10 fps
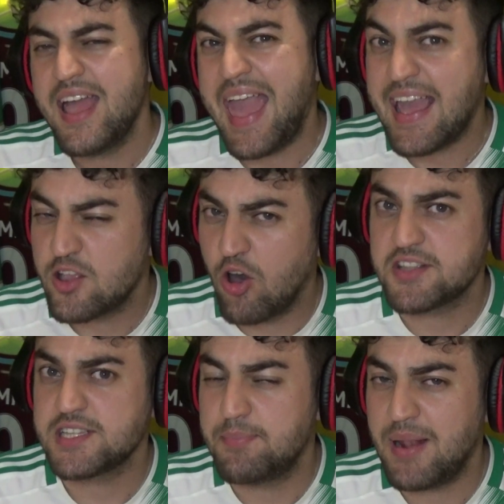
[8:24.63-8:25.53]
It got
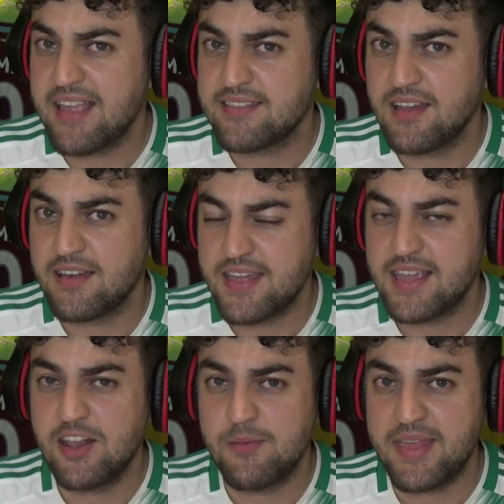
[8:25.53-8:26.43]
to the players, I think,
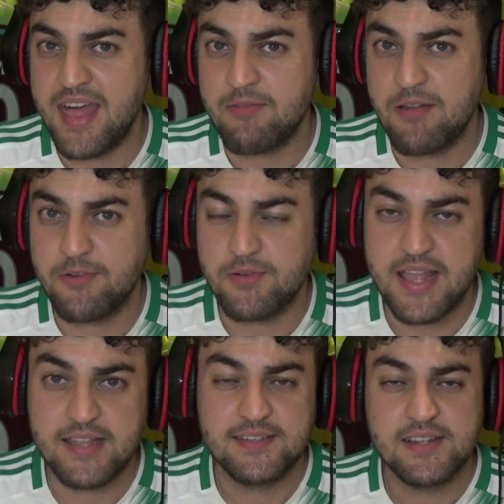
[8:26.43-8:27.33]
a little bit, that
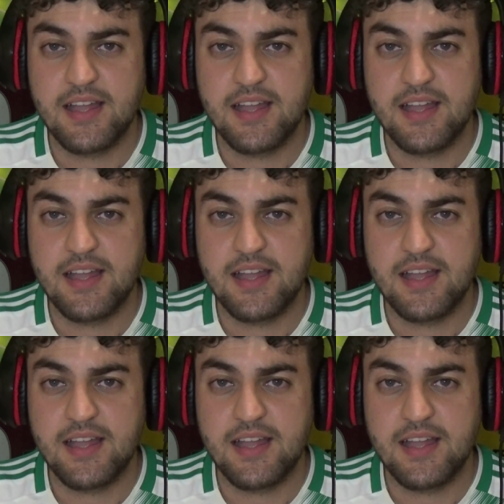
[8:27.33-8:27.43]
referee.